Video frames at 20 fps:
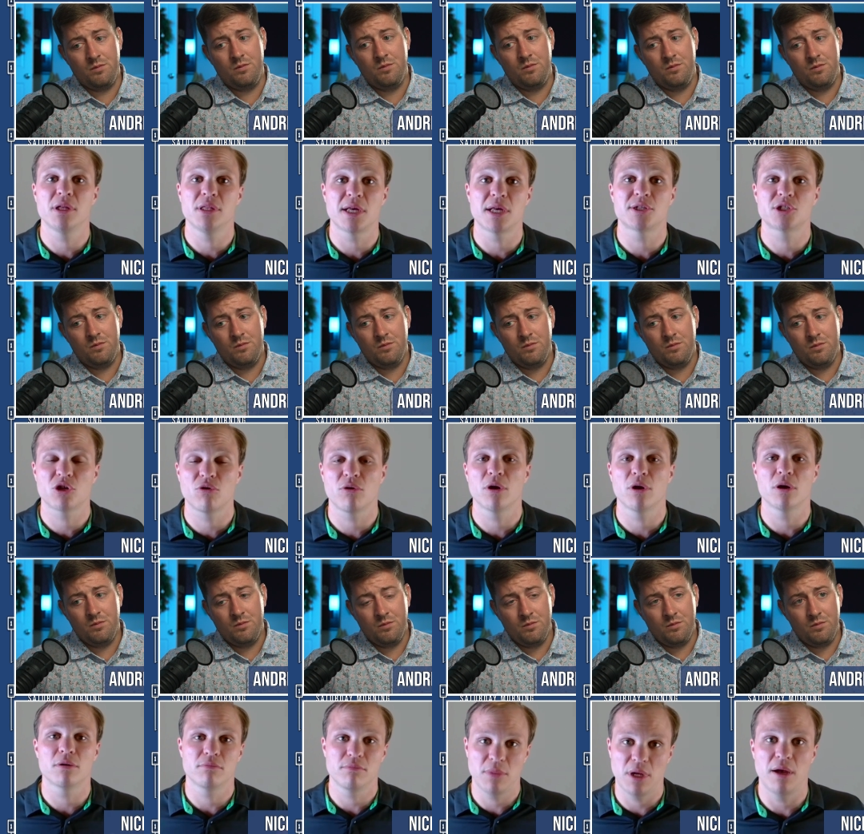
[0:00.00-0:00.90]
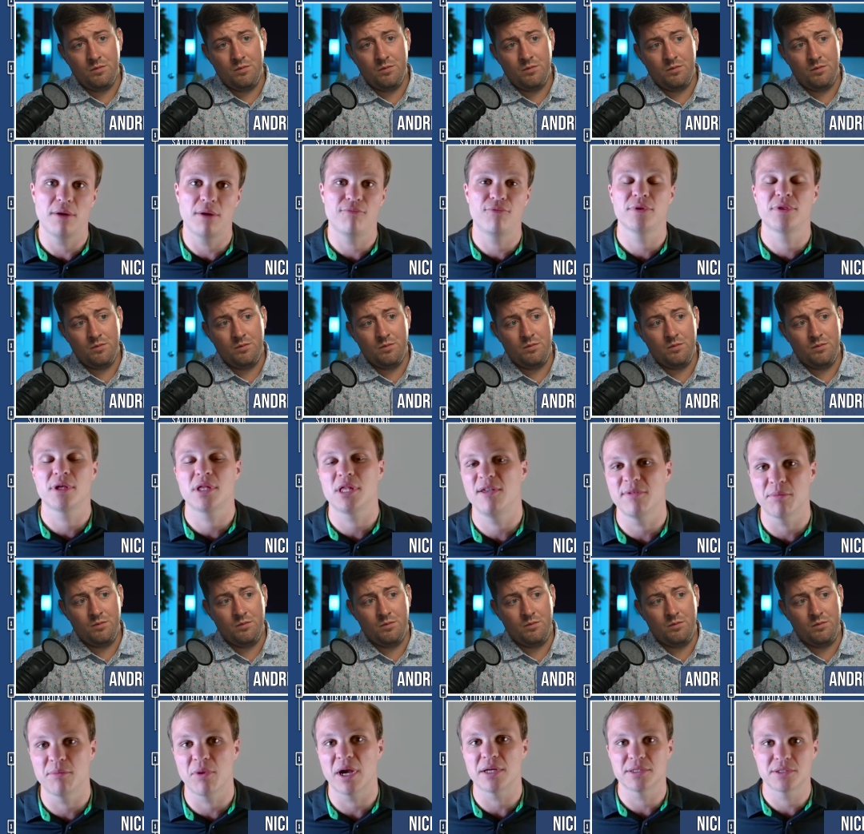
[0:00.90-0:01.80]
Speaker 1: nice career uh, with the
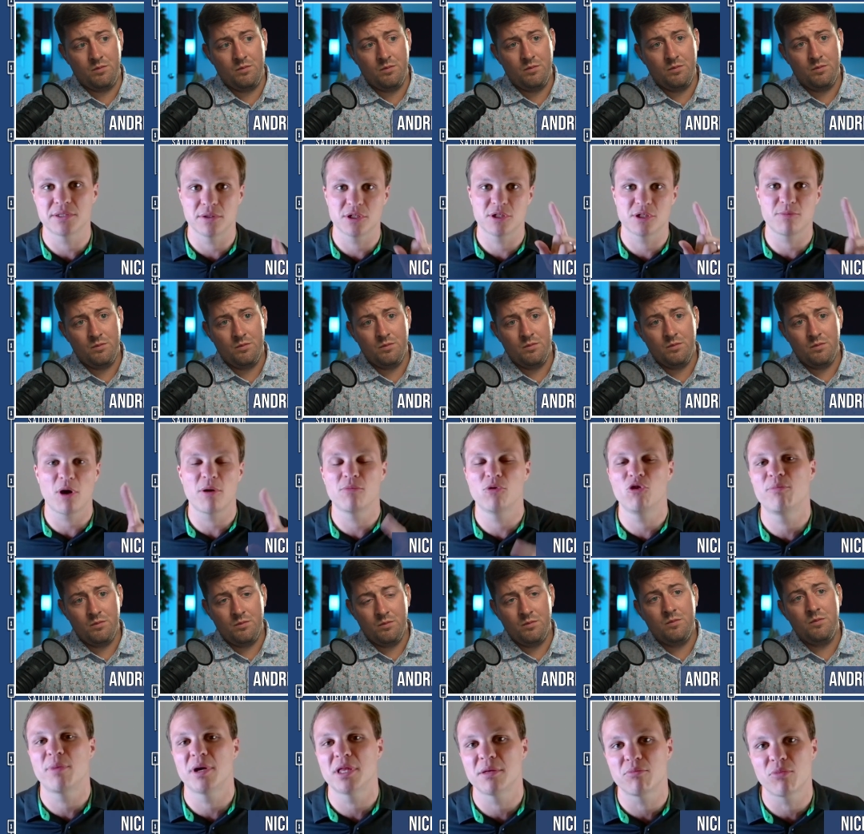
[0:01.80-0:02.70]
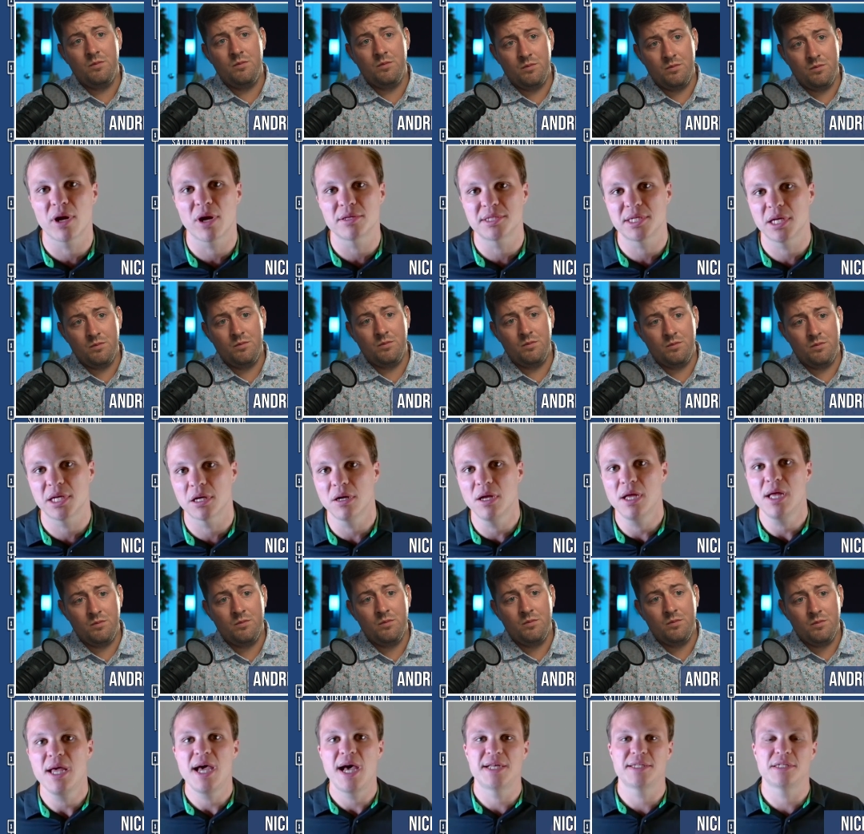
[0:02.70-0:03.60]
Cleveland Browns. So smart move by the Browns here
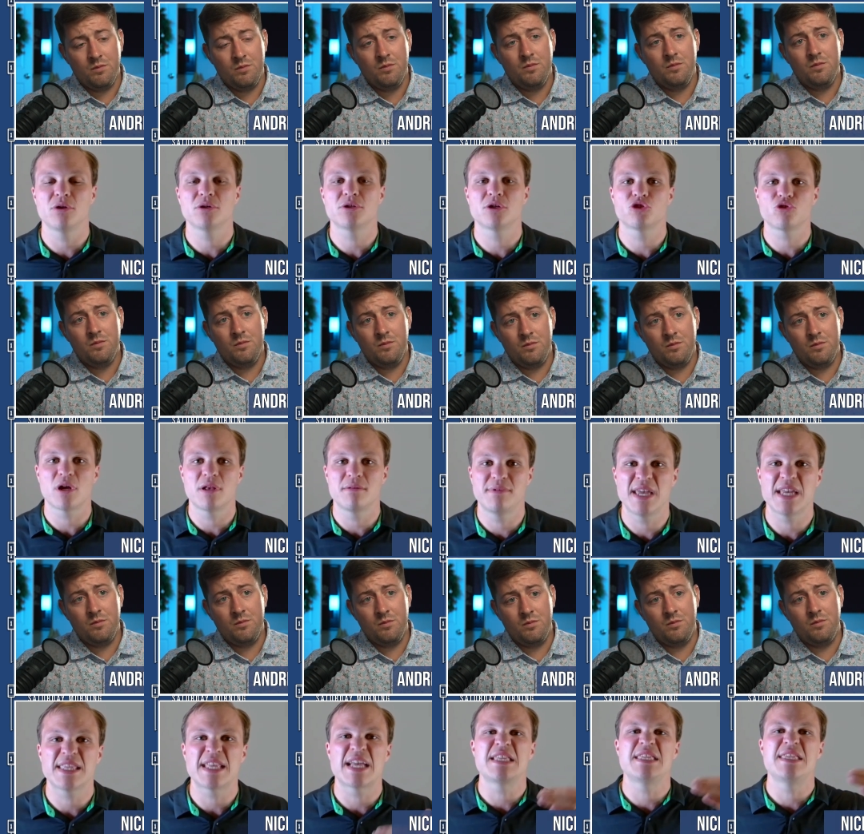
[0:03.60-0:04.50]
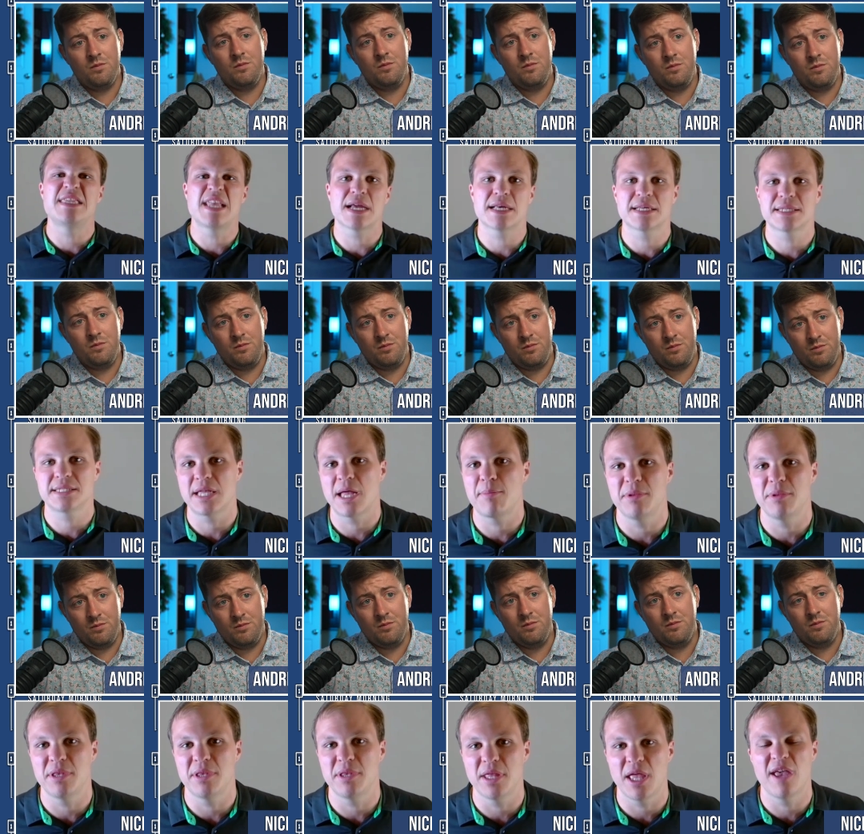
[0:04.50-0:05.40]
as they look to try and take that next step
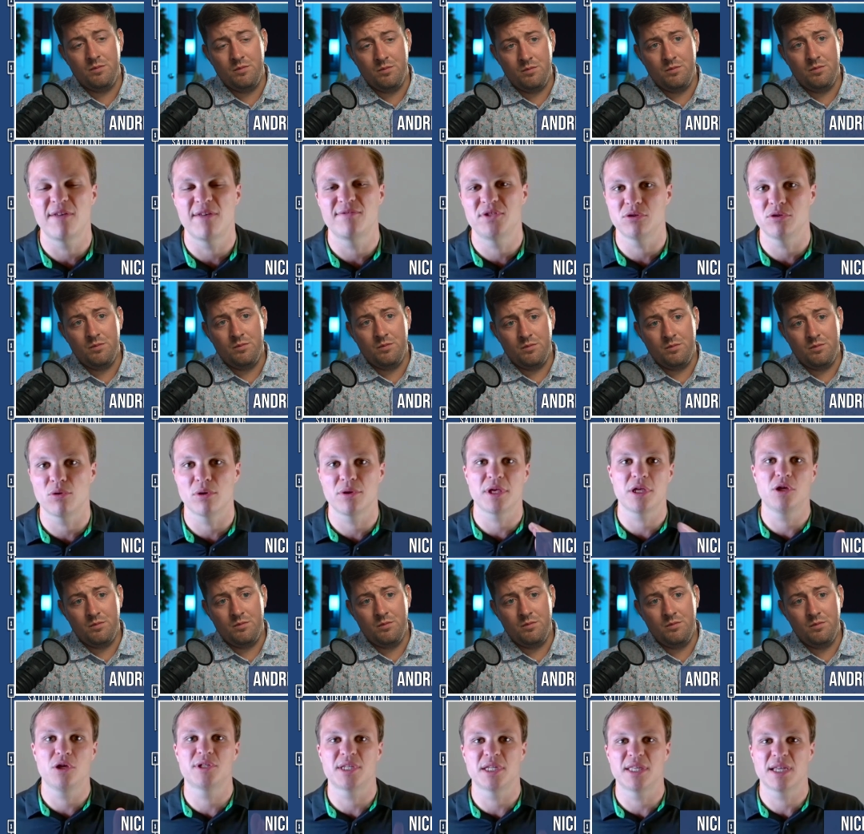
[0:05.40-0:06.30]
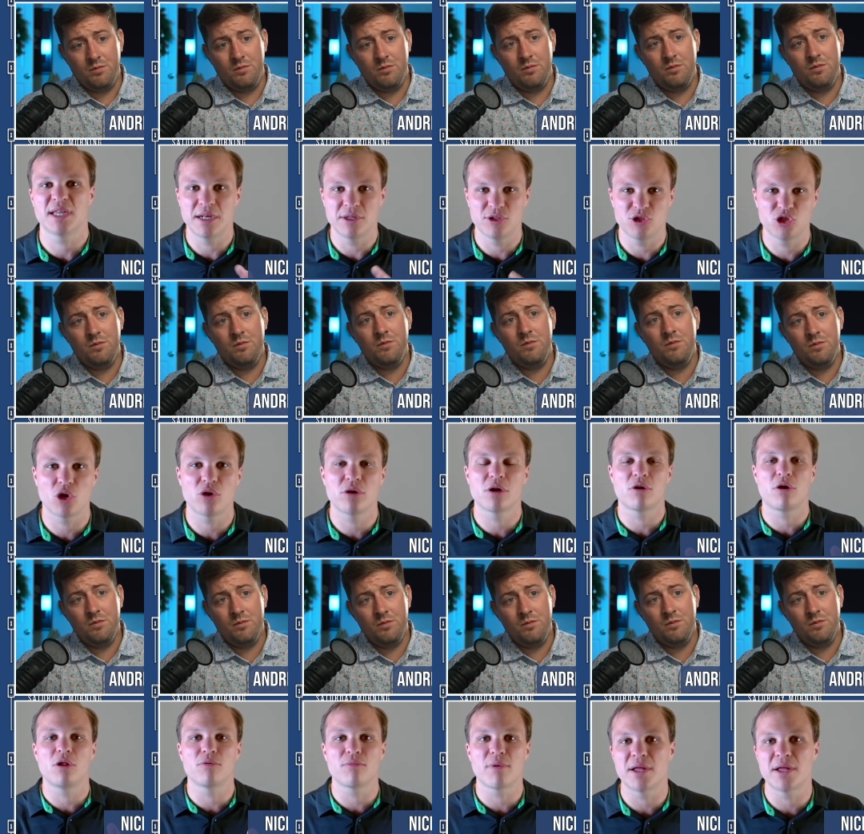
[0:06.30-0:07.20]
in the A F C North, like you said, to kind of turn it
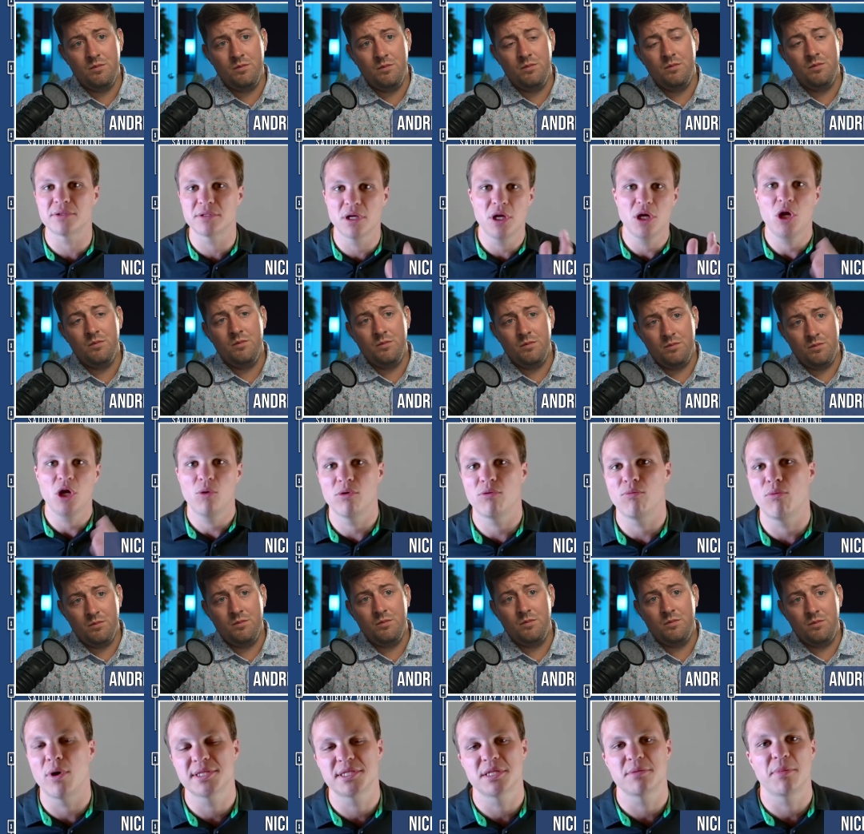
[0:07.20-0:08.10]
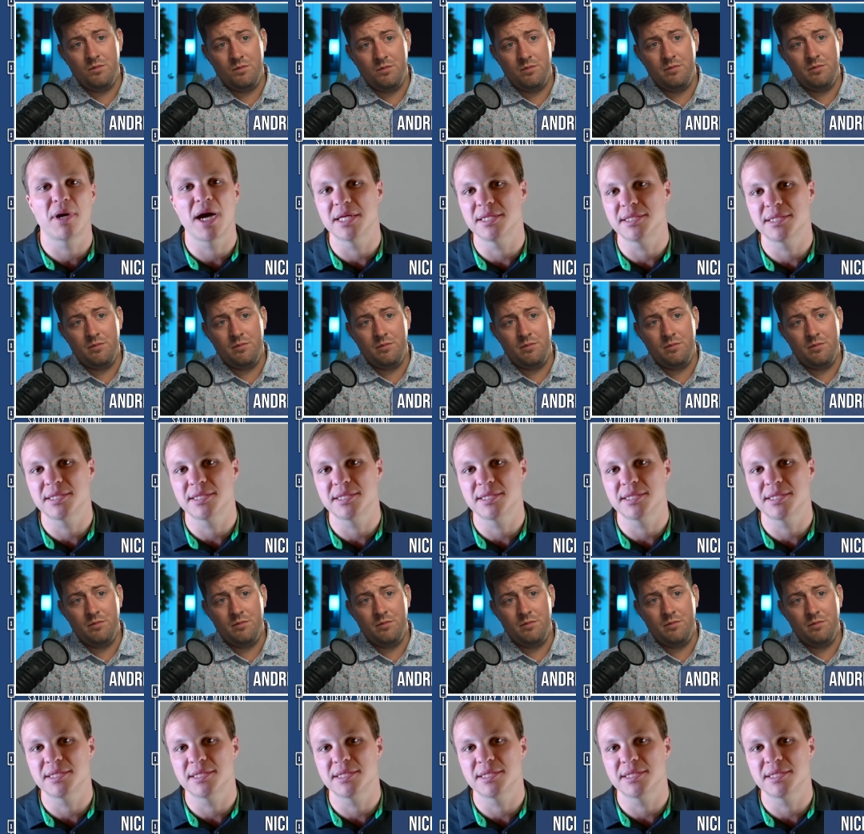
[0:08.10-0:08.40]
all around with Watson behind